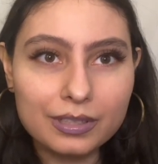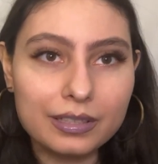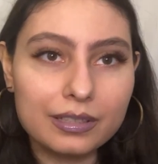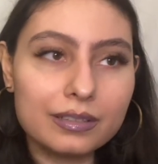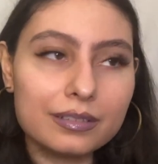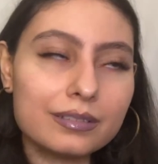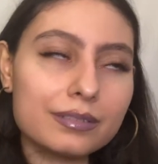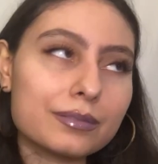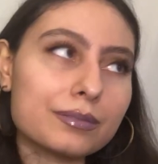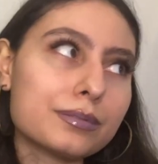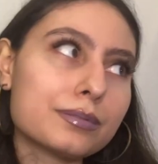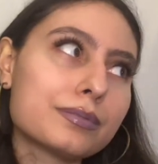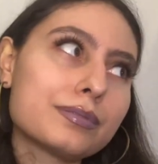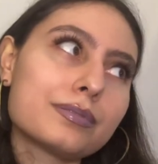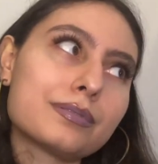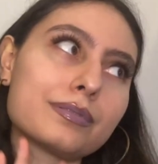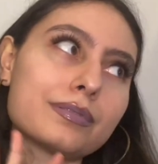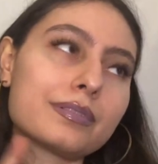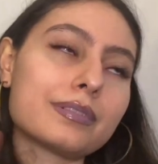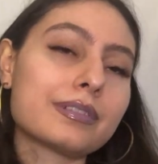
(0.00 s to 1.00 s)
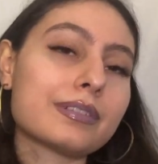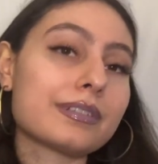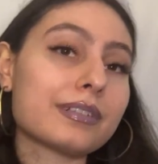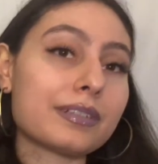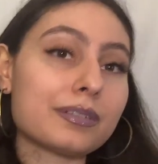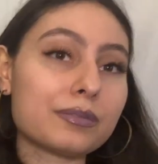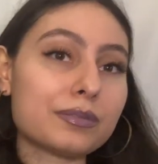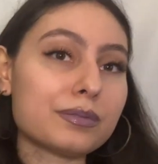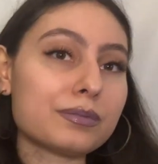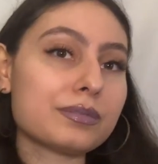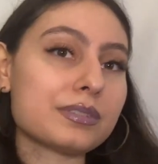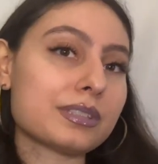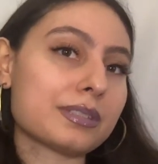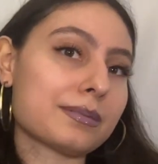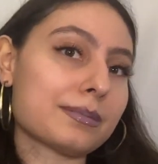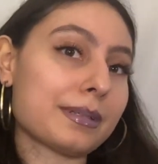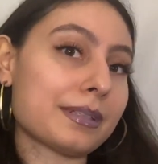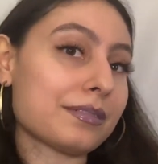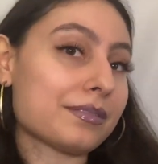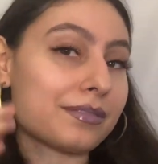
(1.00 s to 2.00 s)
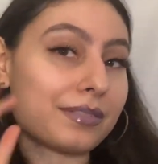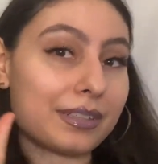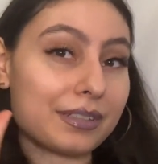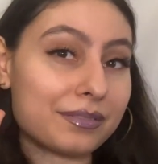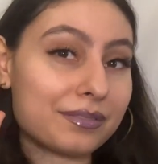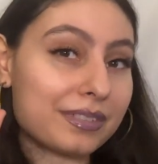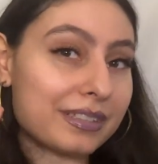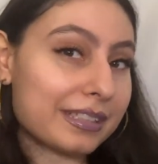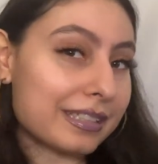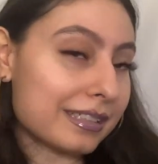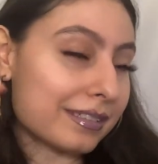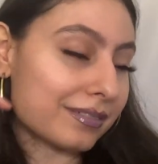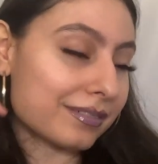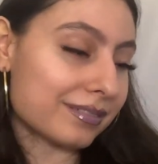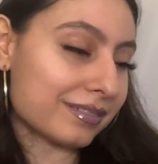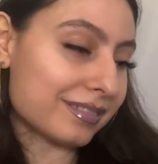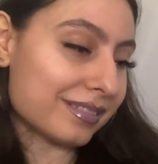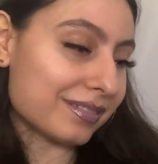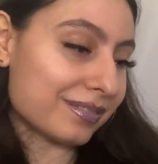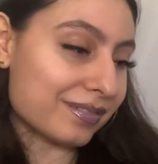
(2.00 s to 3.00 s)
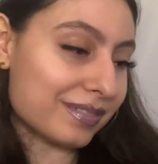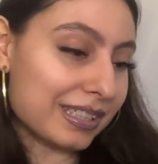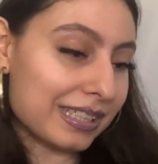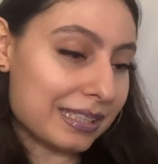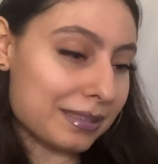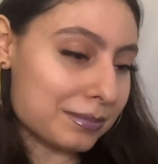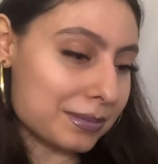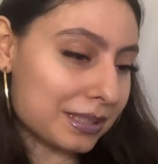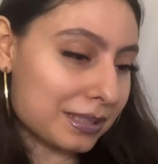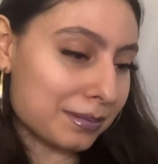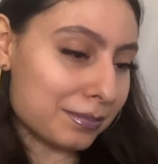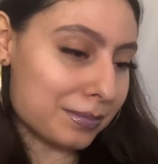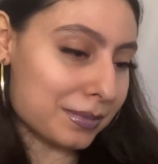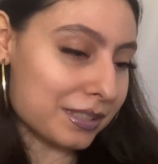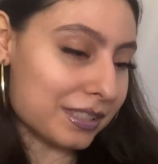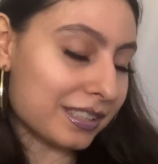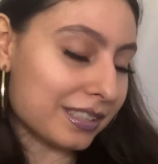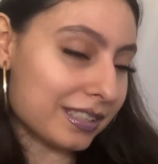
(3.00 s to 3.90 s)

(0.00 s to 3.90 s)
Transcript: That one was my favorite red lipstick. But